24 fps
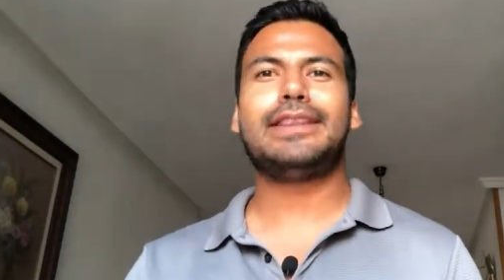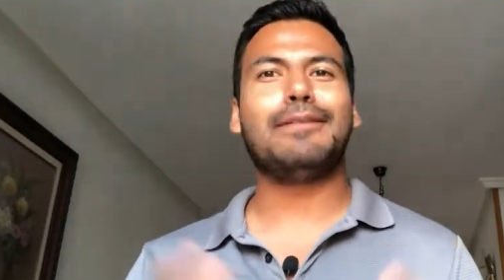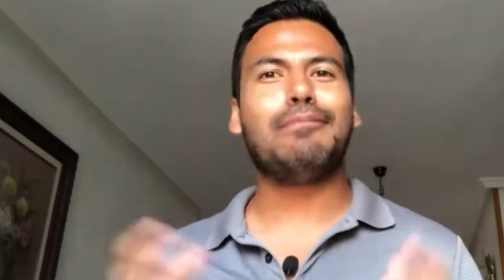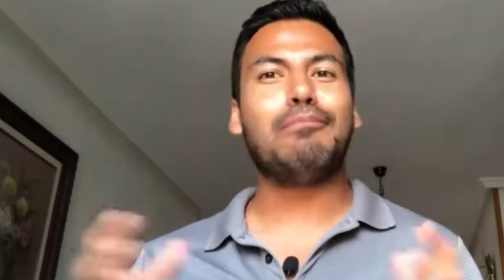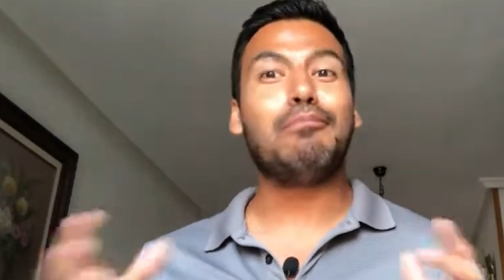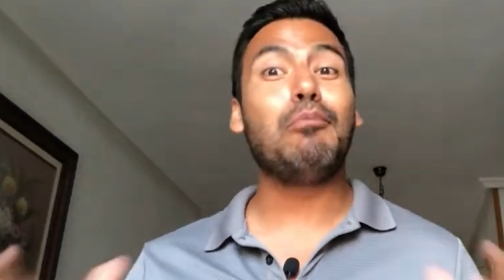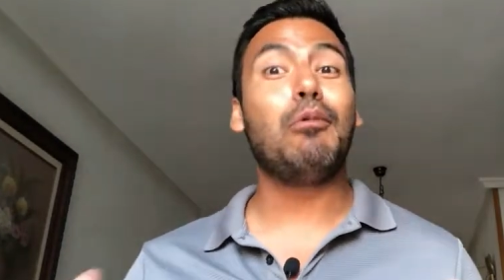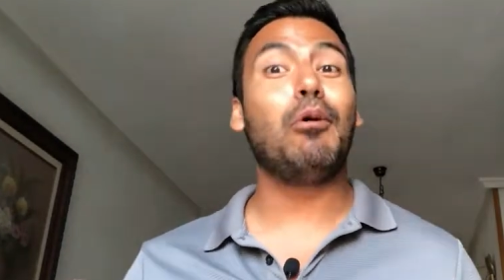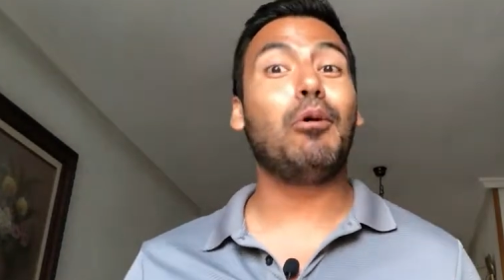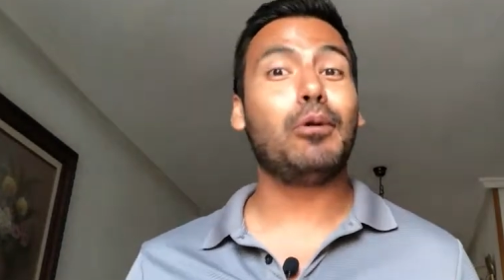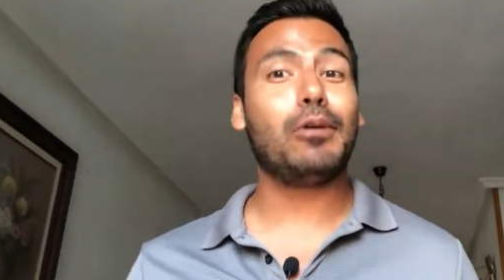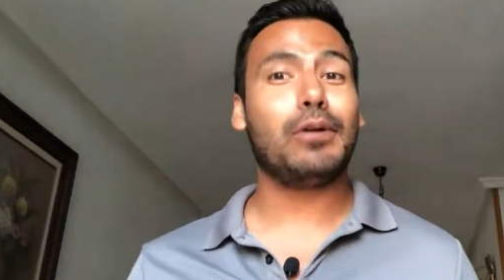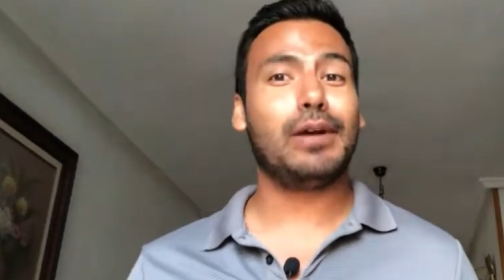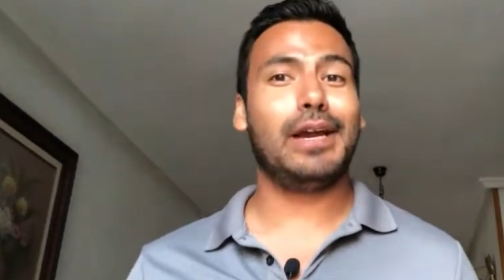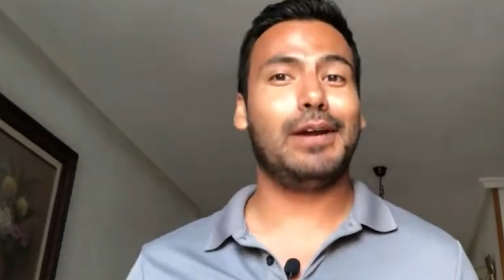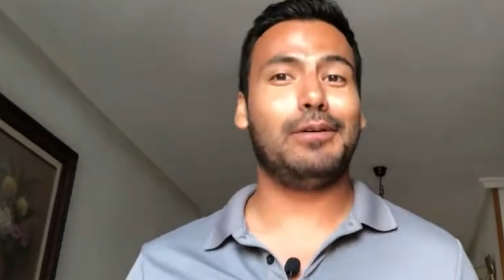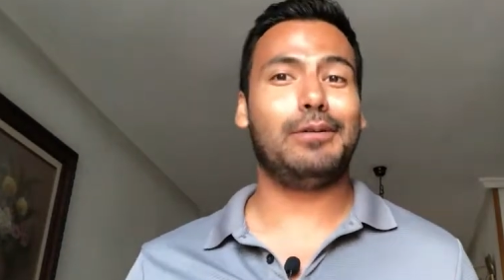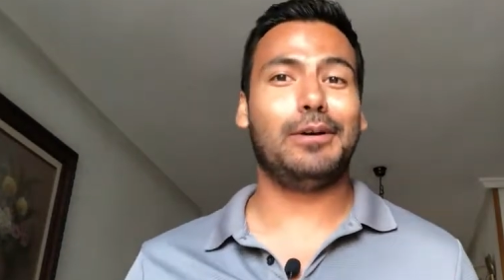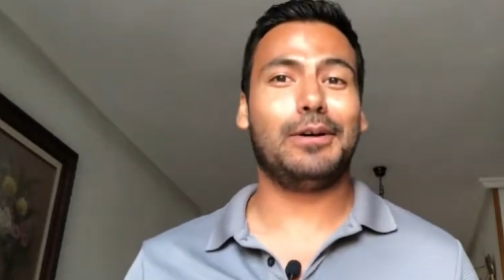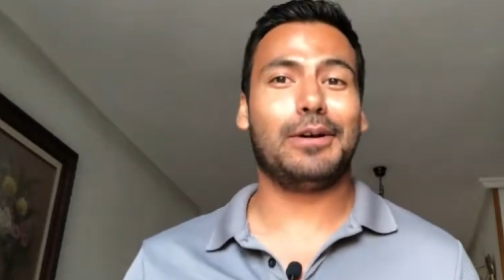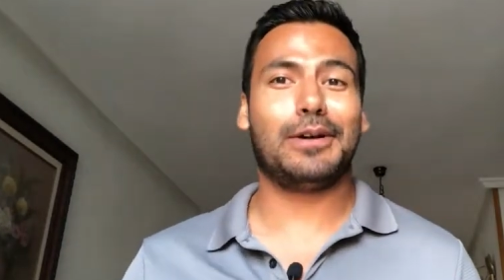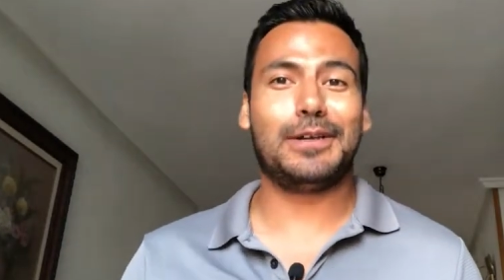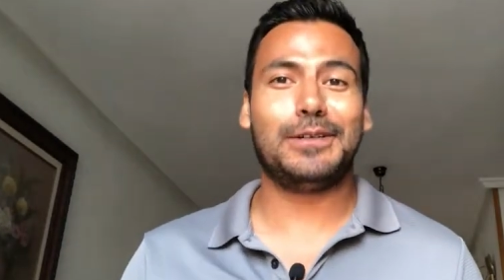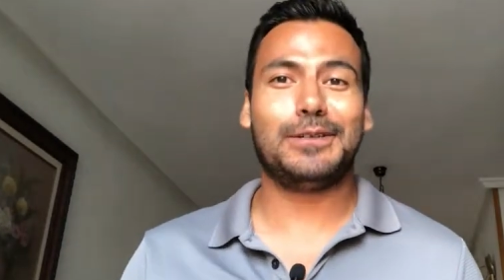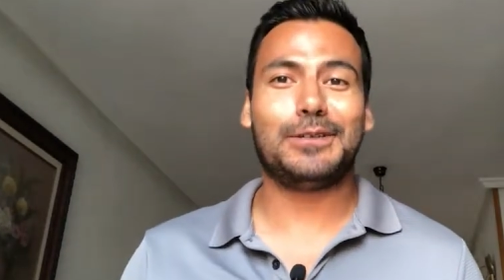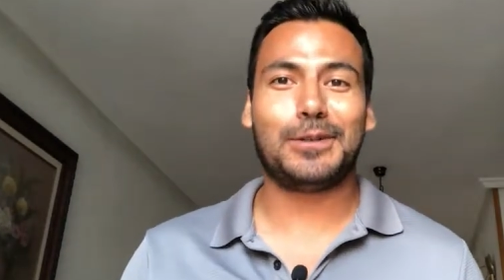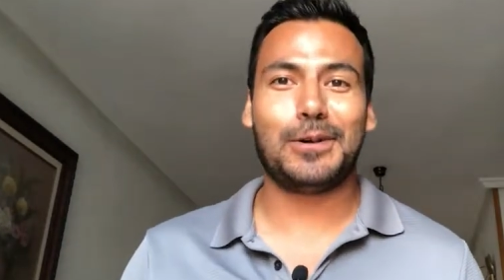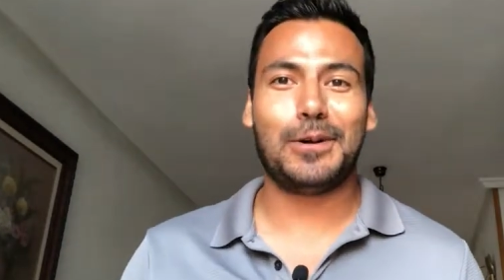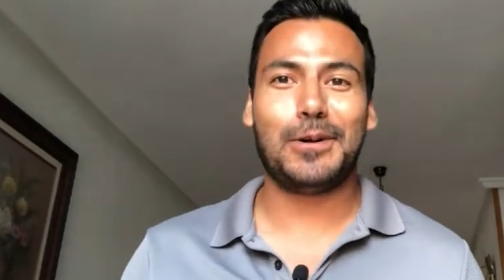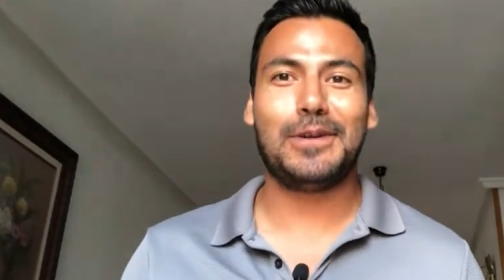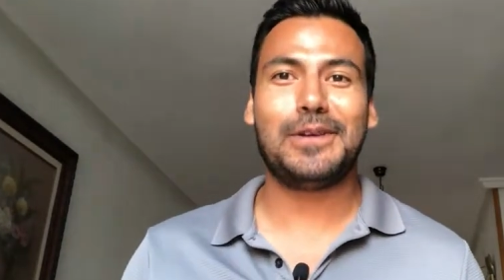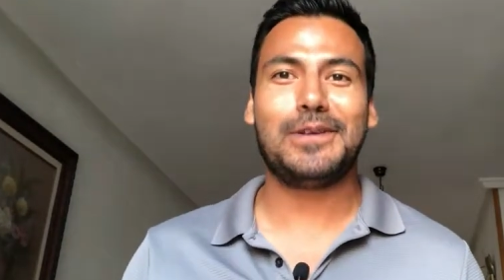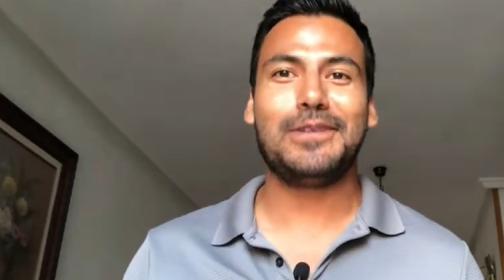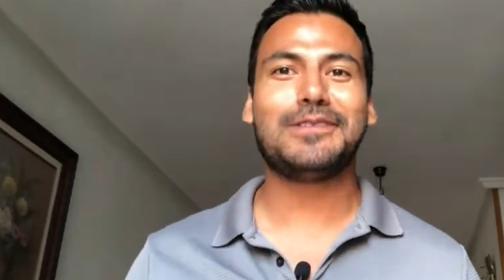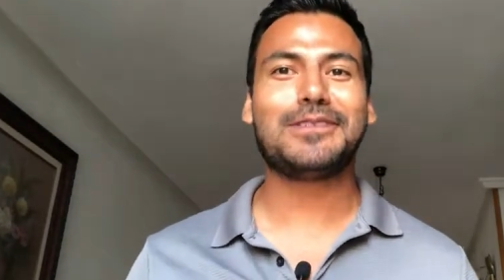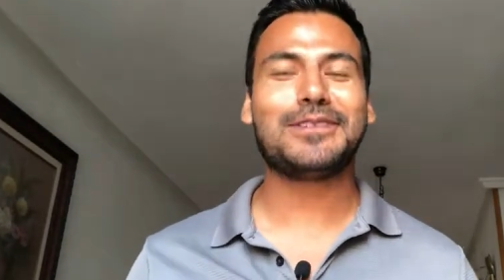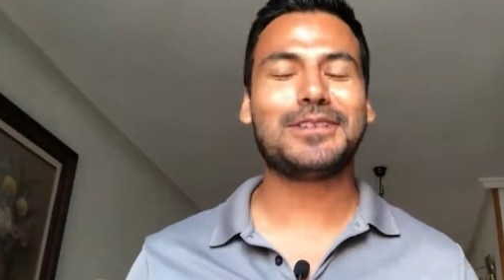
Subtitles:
the more it will control you.